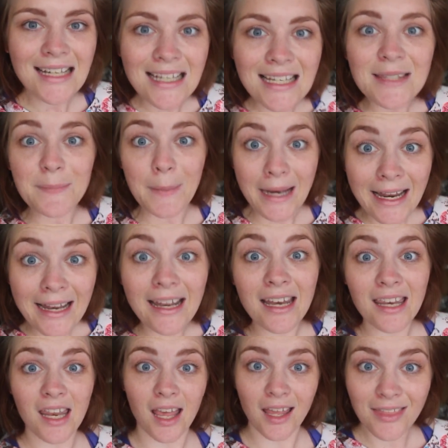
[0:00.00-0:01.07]
It's better
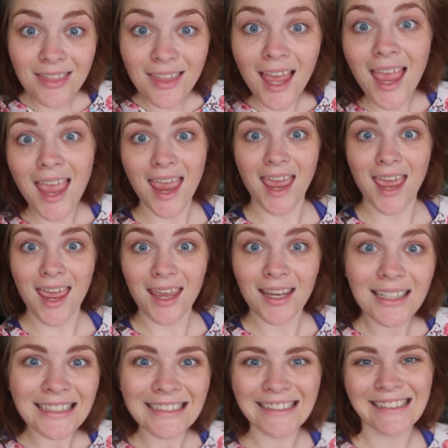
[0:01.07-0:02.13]
than
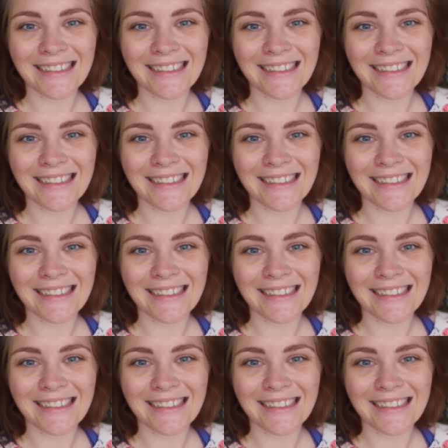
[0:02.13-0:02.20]
nothing.